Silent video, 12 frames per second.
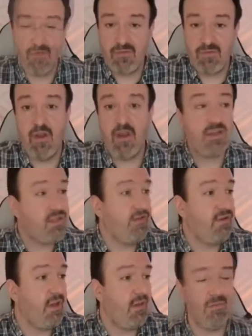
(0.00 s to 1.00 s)
Every fucking
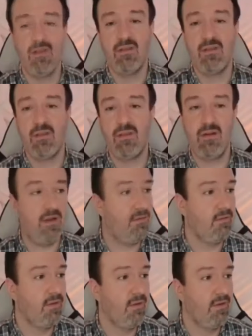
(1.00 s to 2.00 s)
stream, you
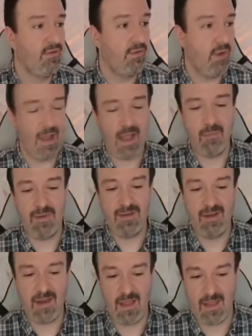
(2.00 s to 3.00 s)
know? So what
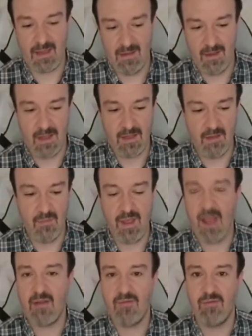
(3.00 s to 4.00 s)
happened today? I
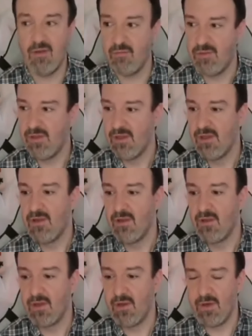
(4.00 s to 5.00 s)
come back from
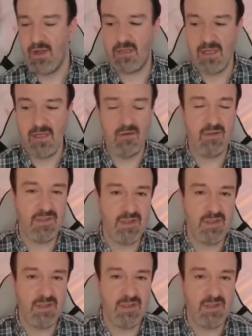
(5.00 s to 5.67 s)
going on Kino